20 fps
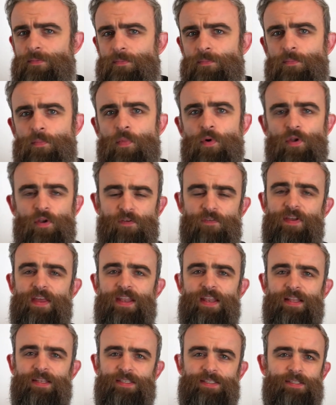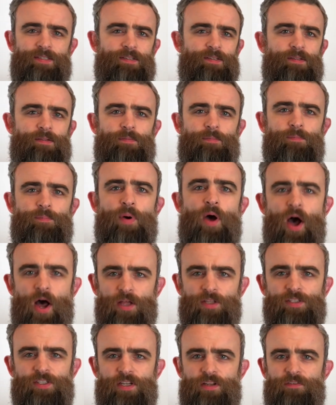motivated,
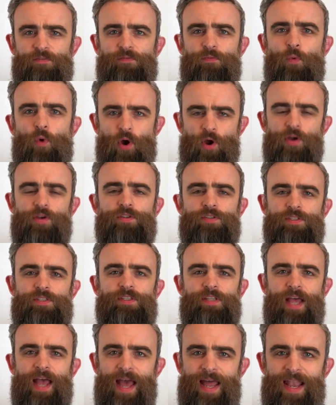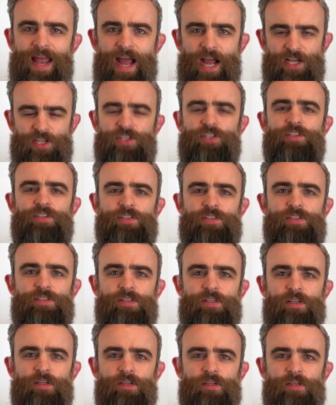positive words and actions,